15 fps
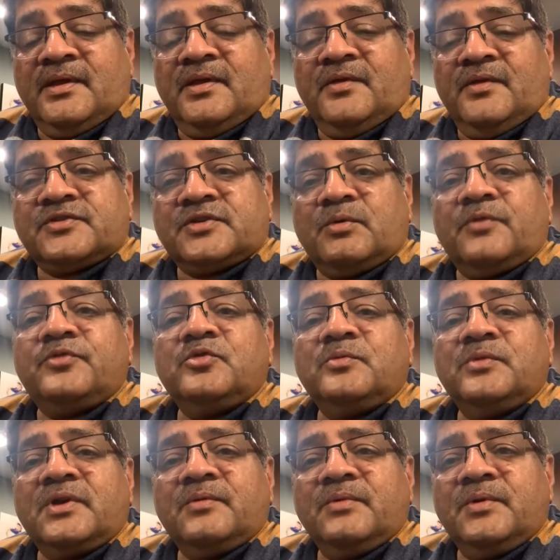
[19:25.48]
If some of you
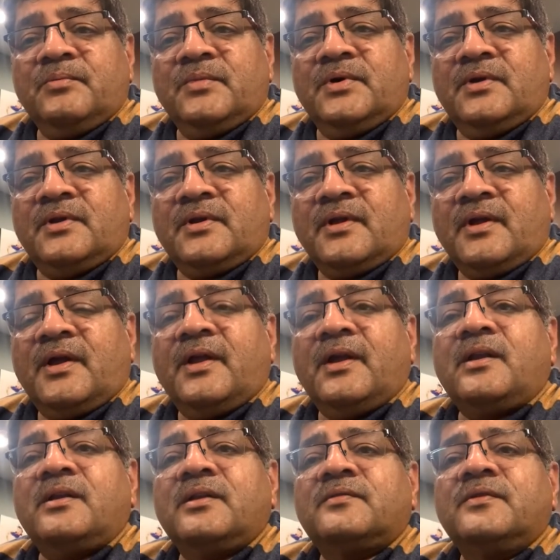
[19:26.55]
may remember, I
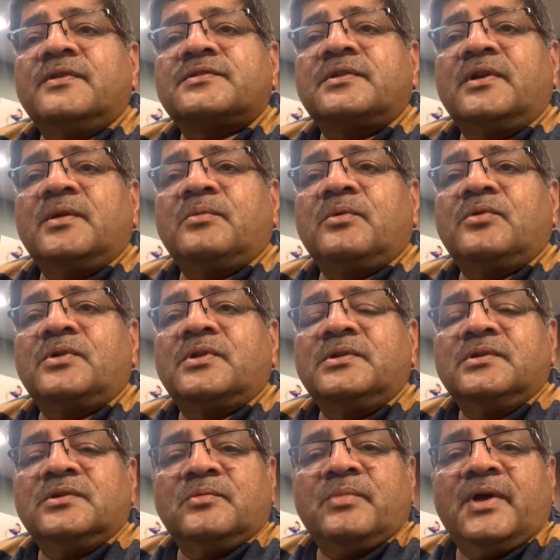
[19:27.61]
had requested about a
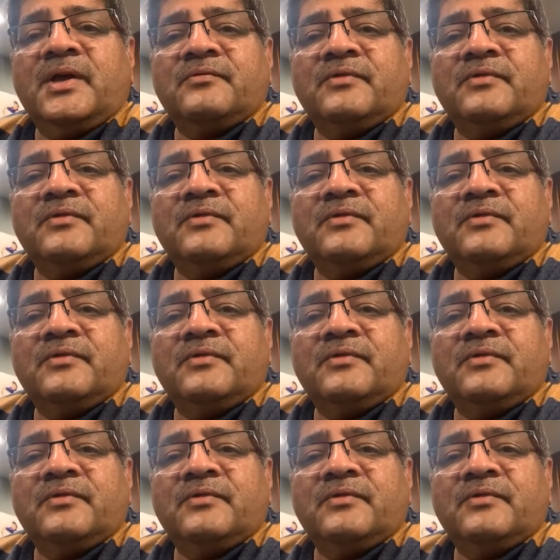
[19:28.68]
year back